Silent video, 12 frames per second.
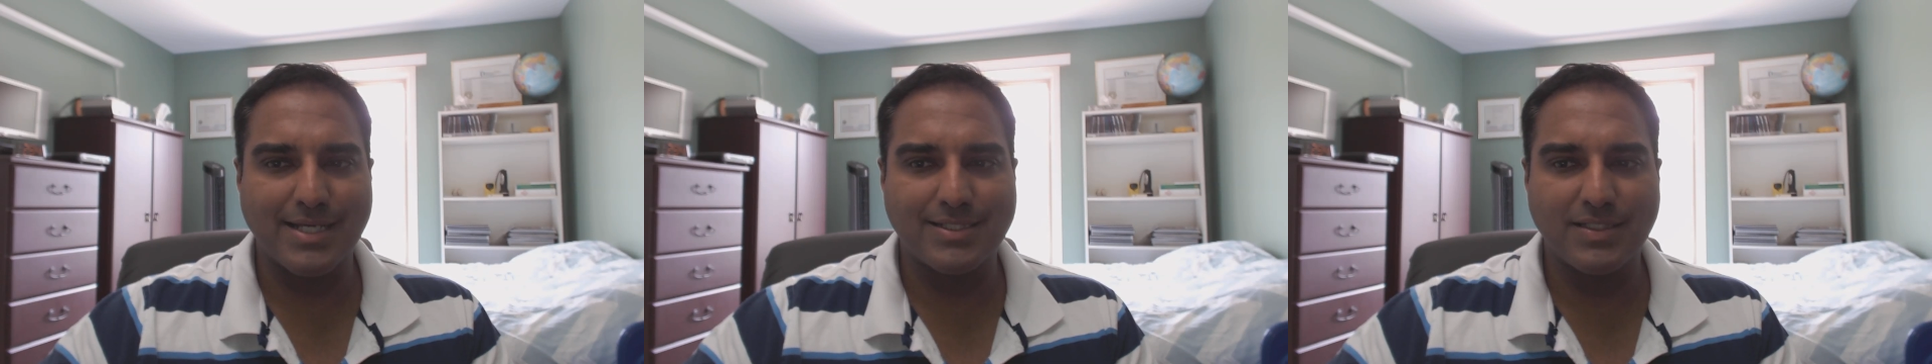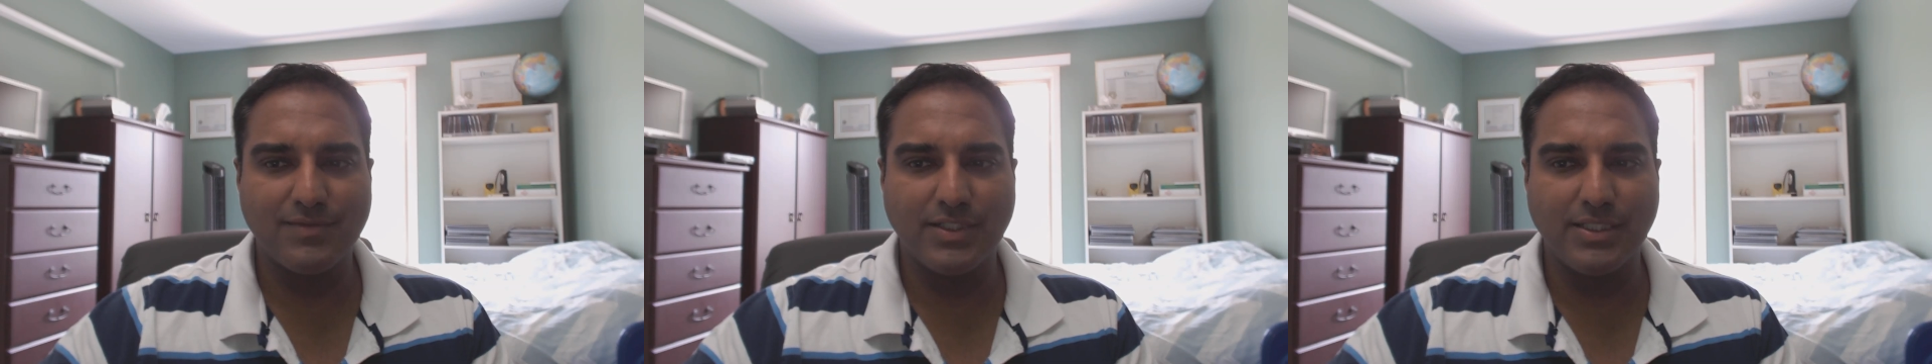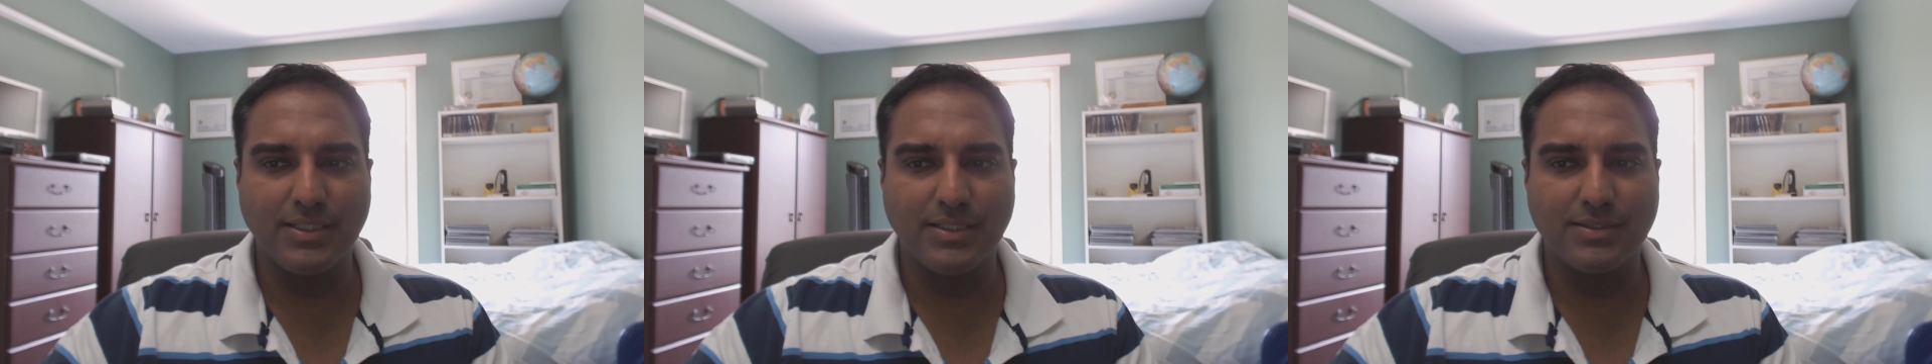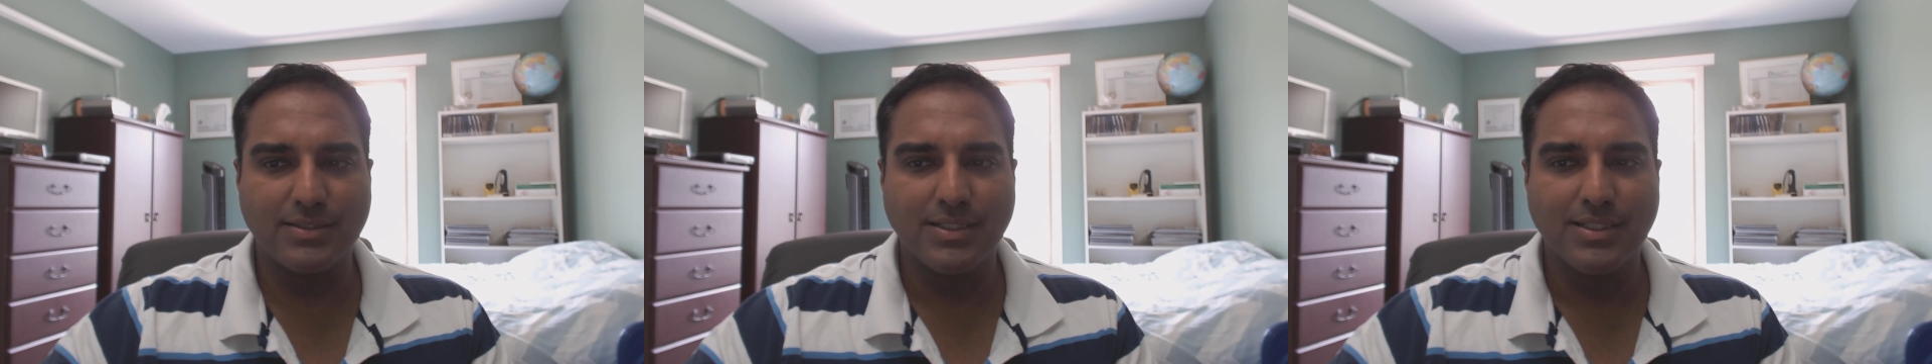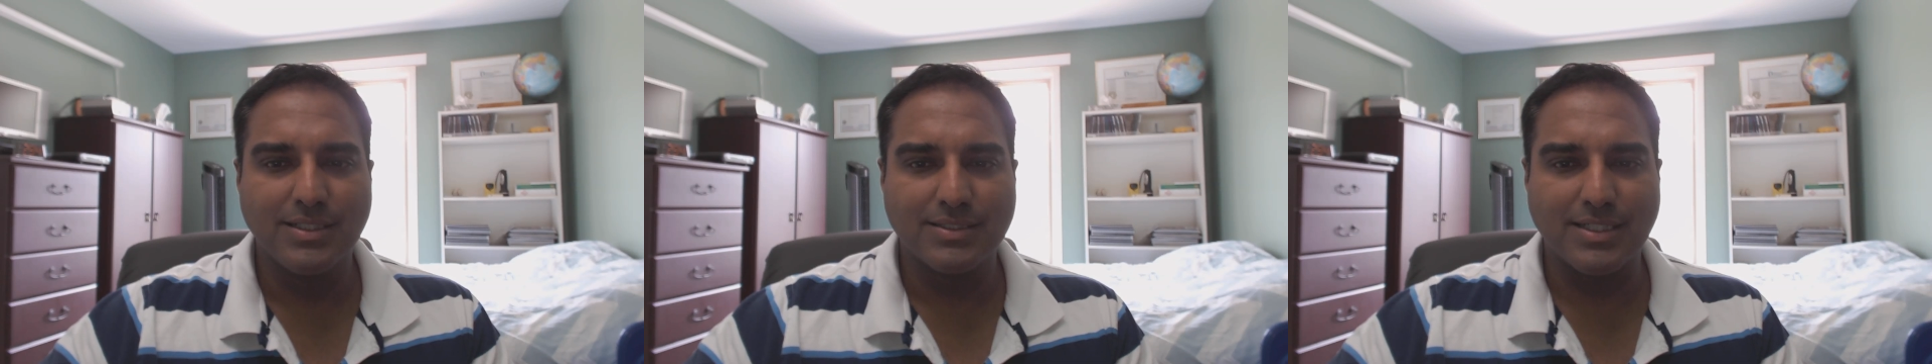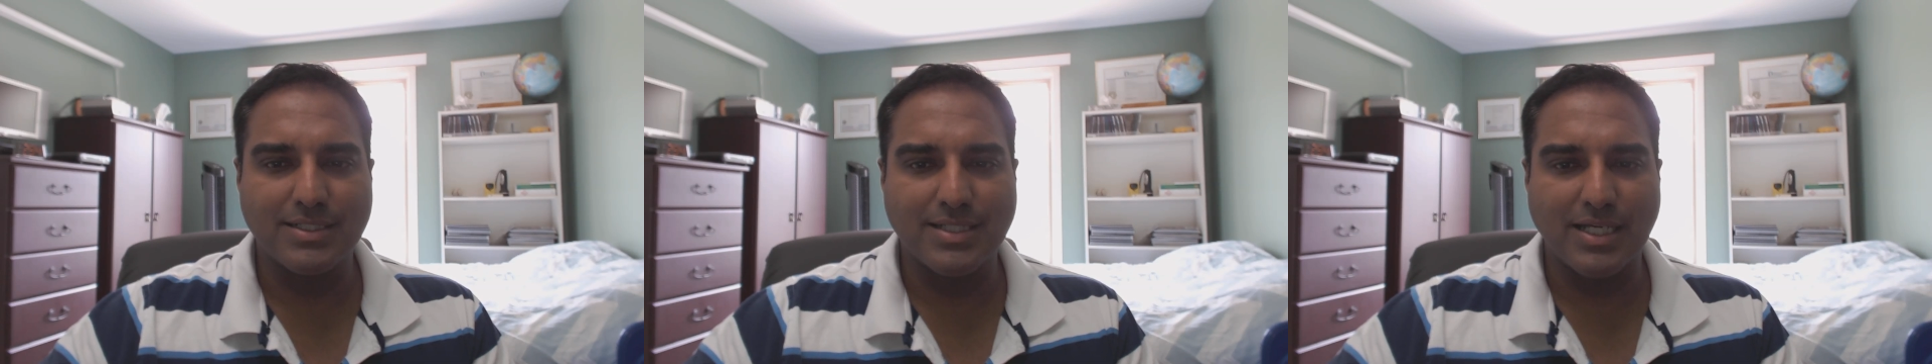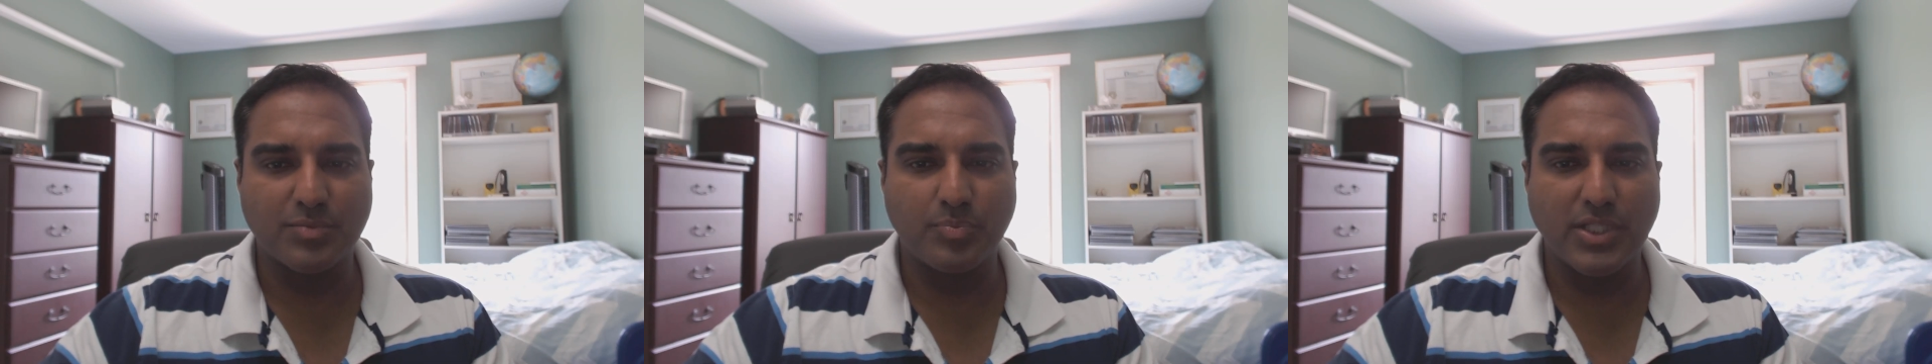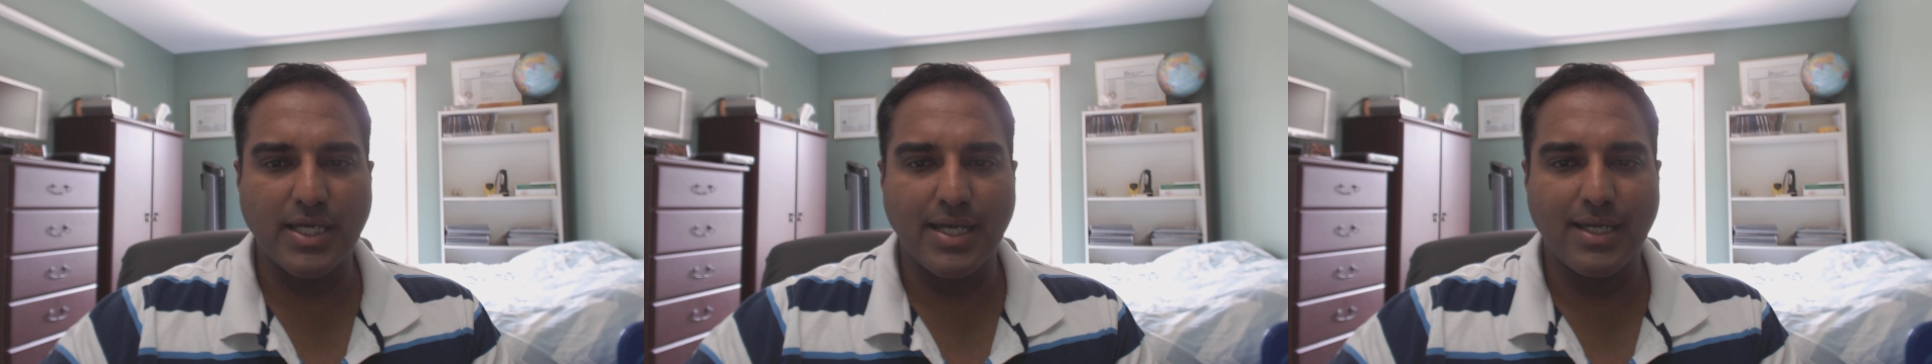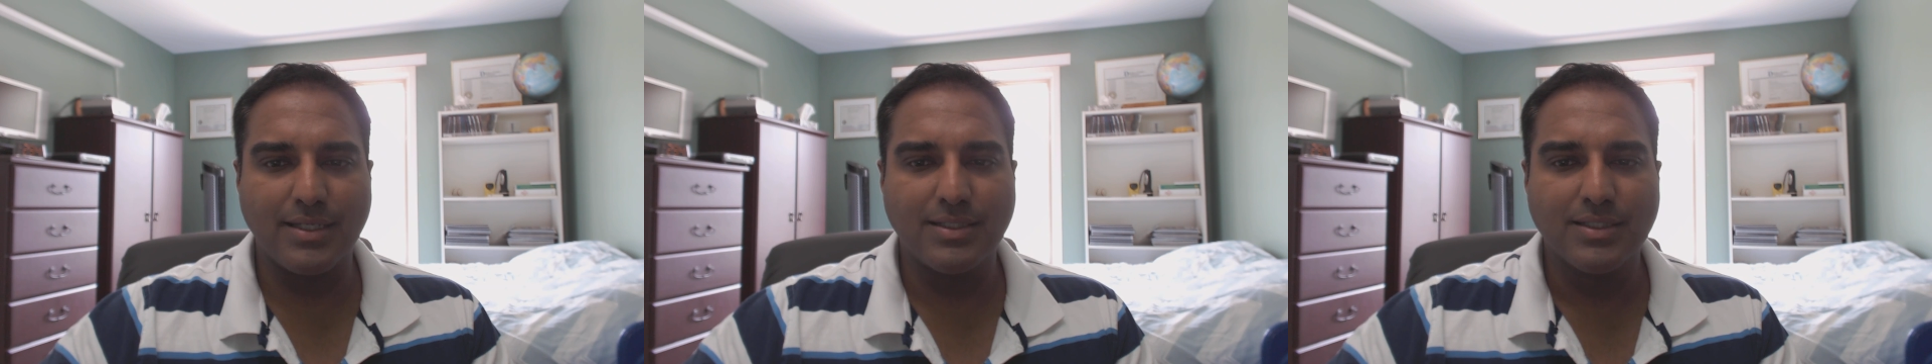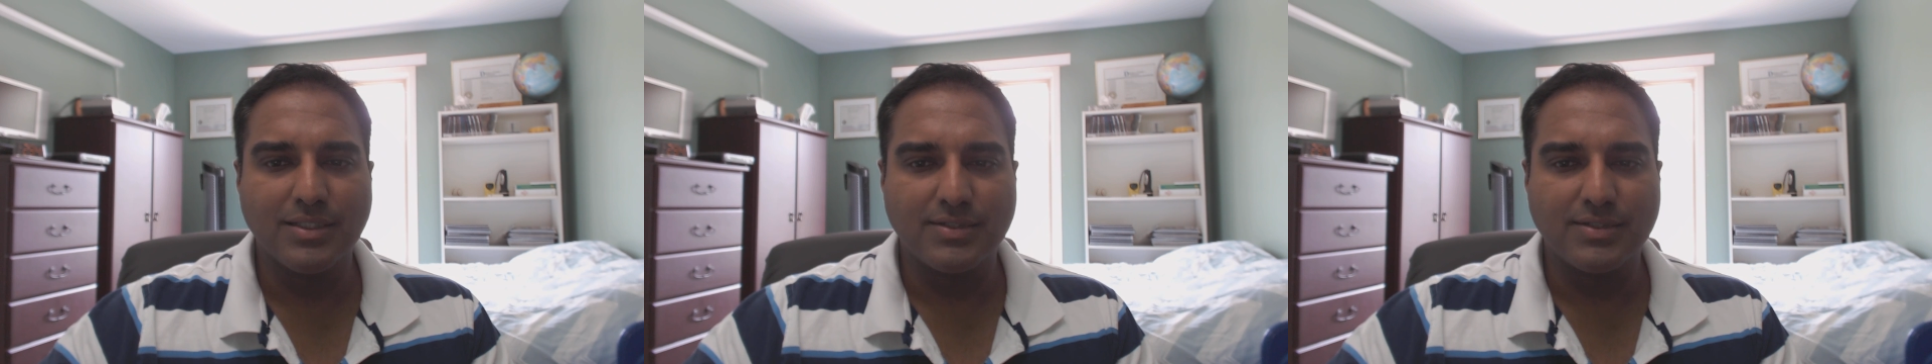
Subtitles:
activities, such as play,